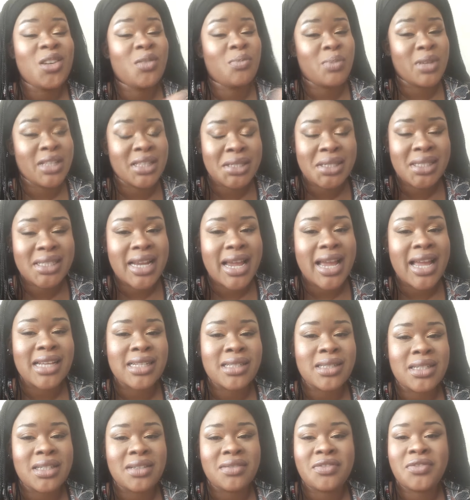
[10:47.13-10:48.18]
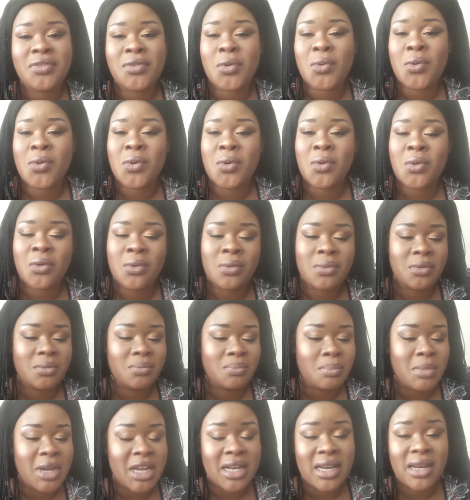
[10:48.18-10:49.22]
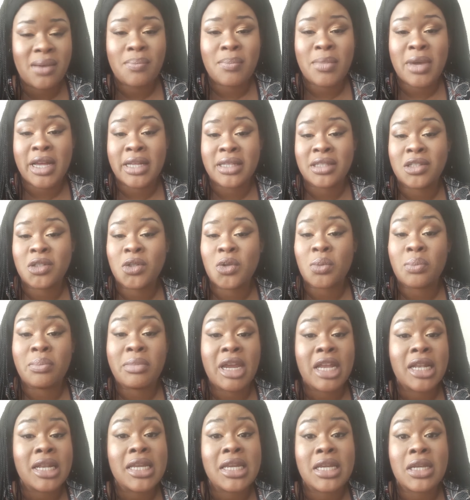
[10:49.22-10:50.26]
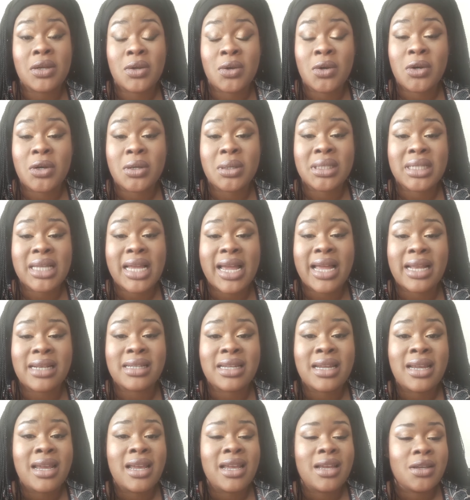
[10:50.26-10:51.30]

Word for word: you've been standing for many months or many years and